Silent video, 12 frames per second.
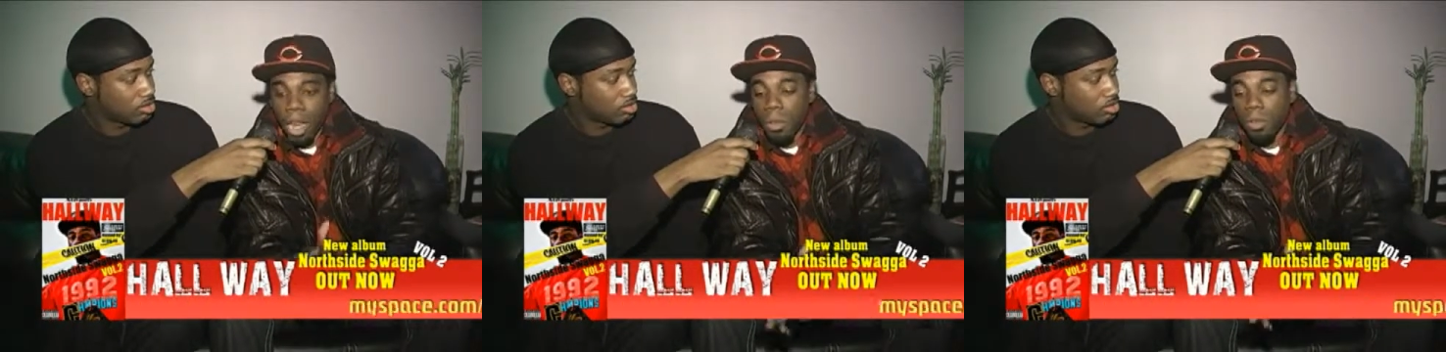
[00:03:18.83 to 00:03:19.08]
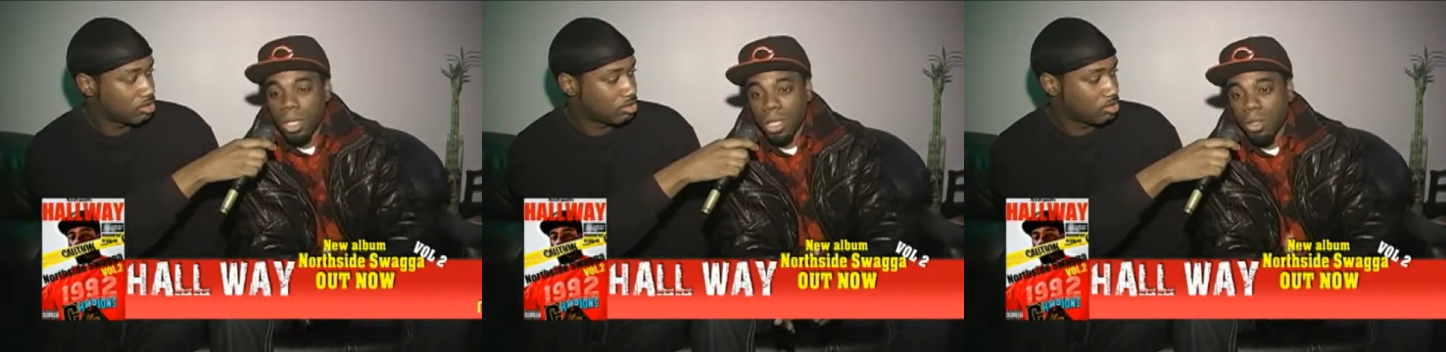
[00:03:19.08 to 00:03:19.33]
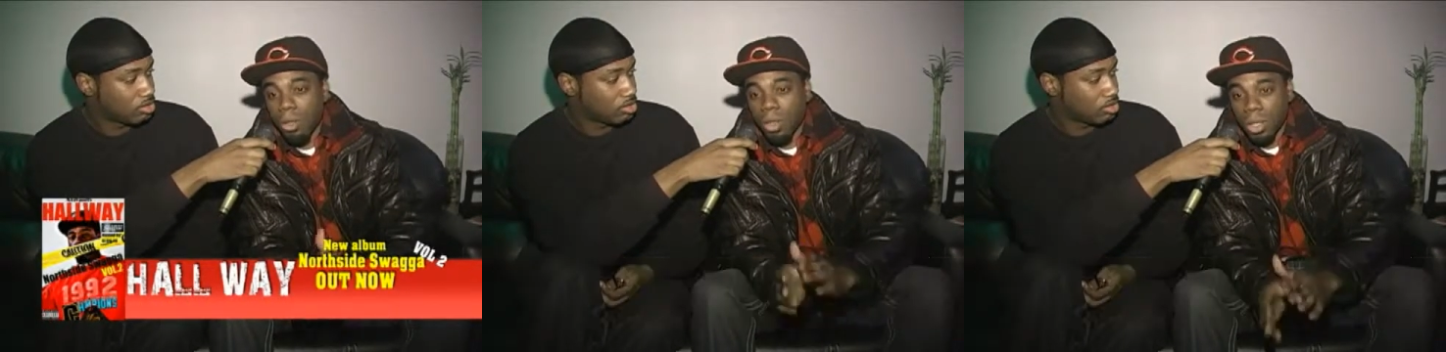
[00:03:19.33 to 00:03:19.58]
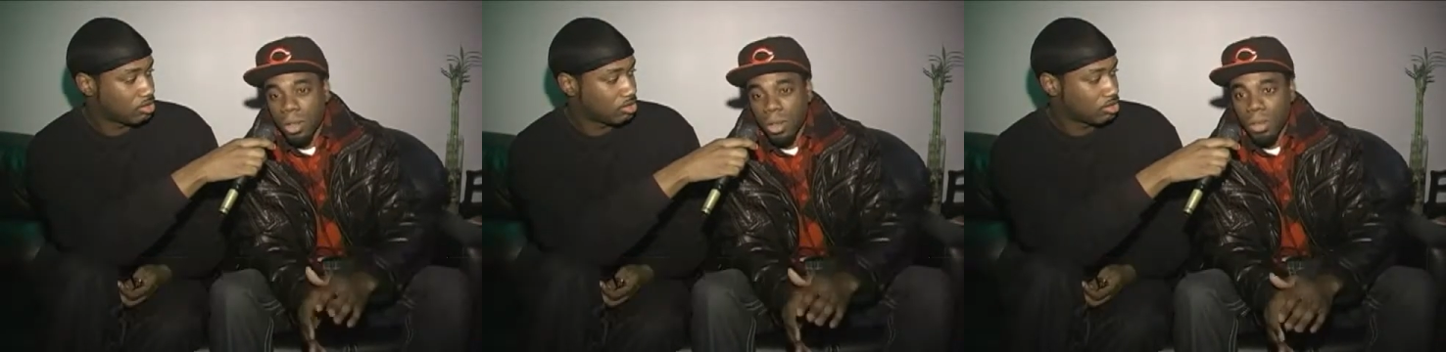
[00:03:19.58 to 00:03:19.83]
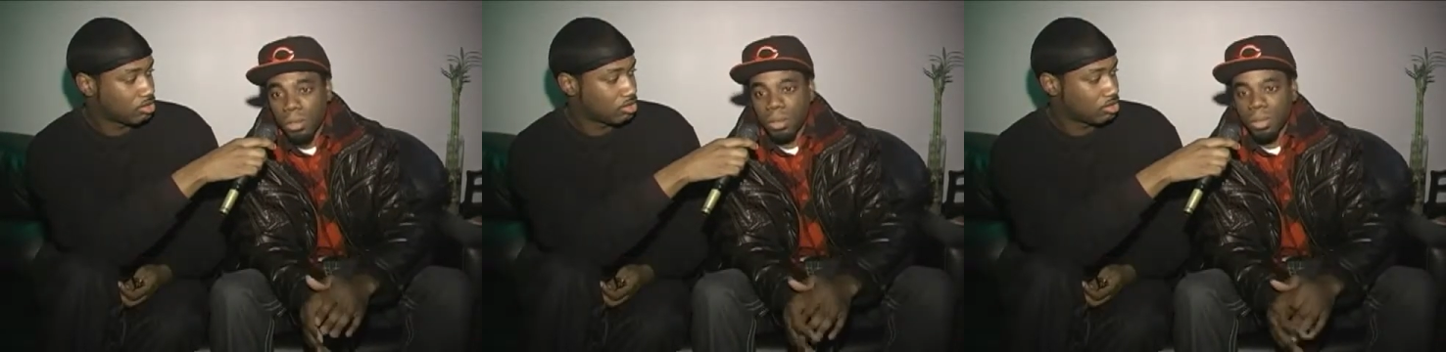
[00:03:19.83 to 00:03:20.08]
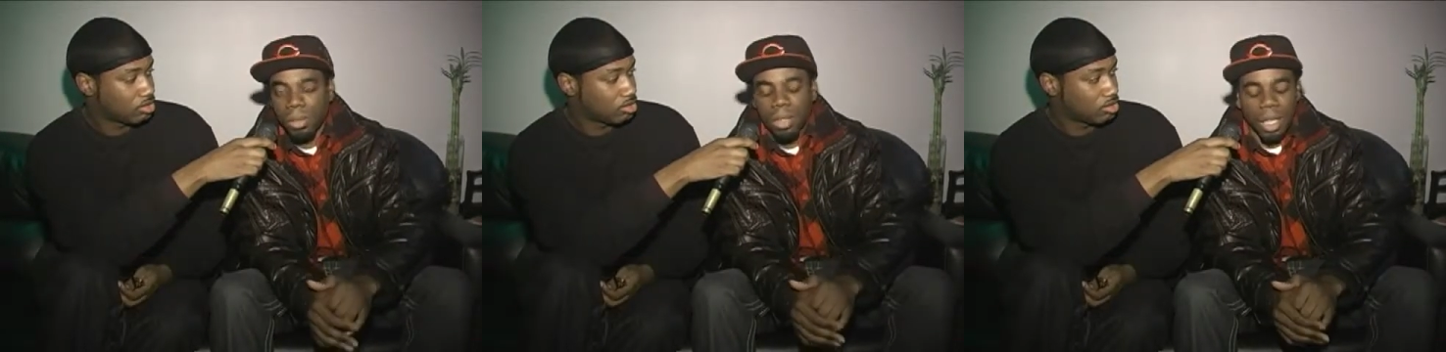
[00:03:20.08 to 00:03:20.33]
Speaker 1: every single song,
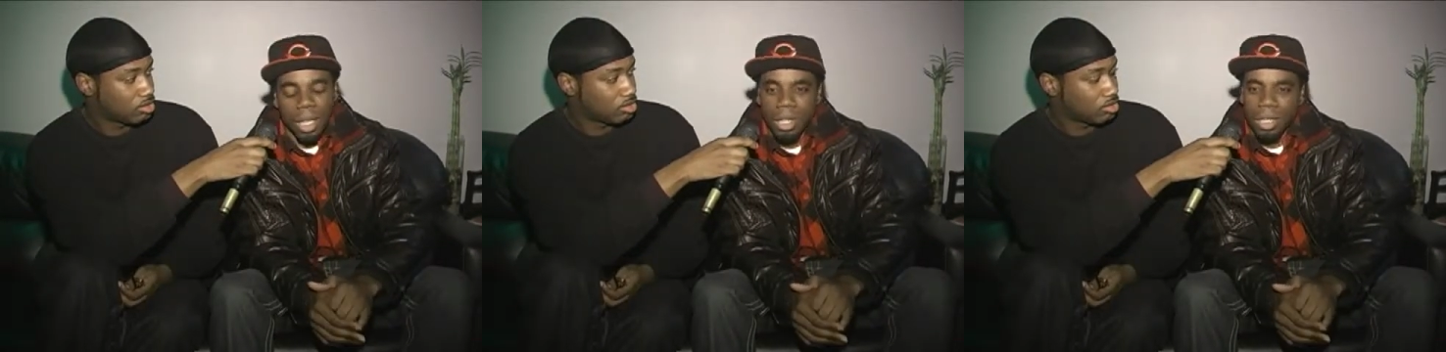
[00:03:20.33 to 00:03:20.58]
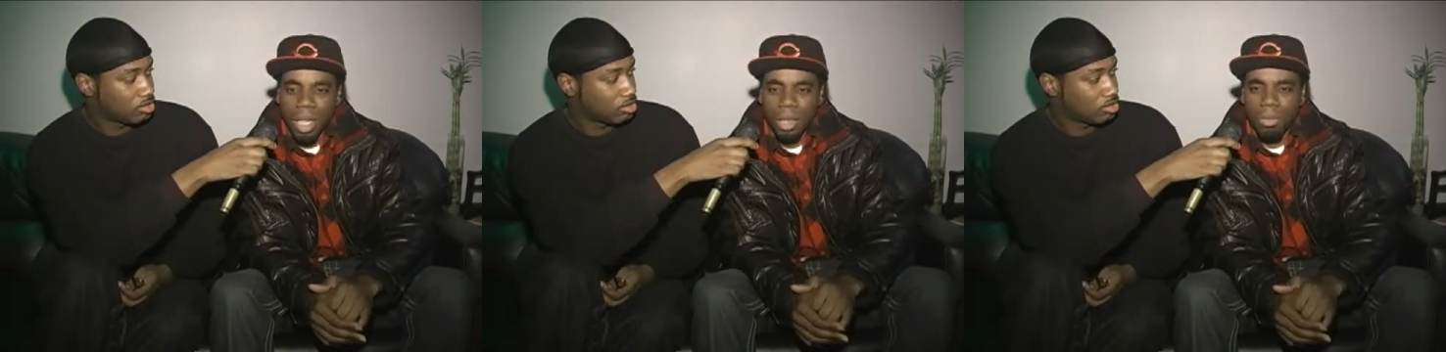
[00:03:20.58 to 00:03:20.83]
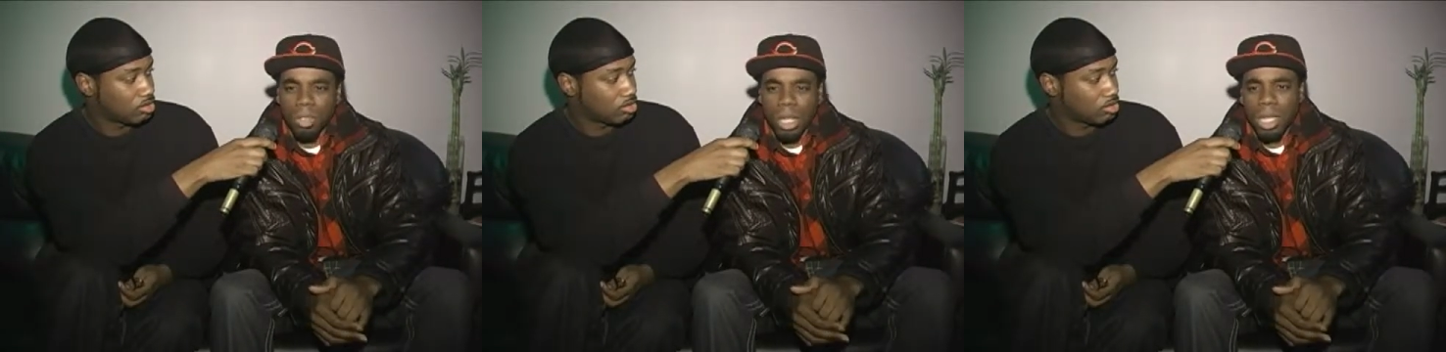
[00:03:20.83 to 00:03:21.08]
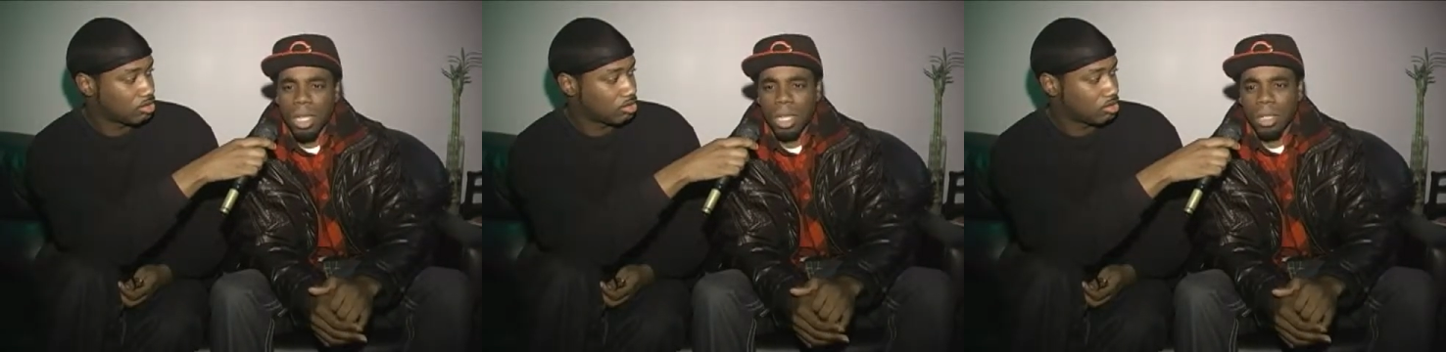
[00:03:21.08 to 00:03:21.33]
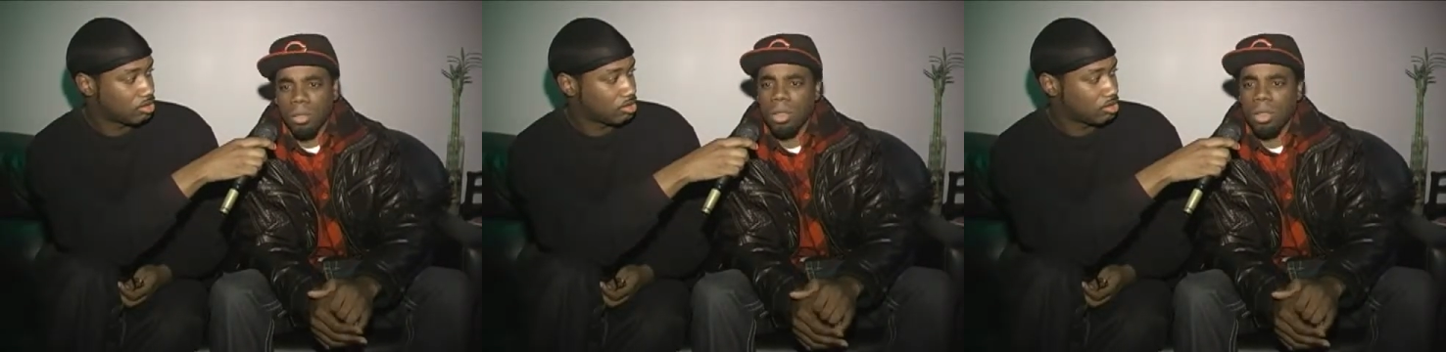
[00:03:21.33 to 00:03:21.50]
hands down, JS.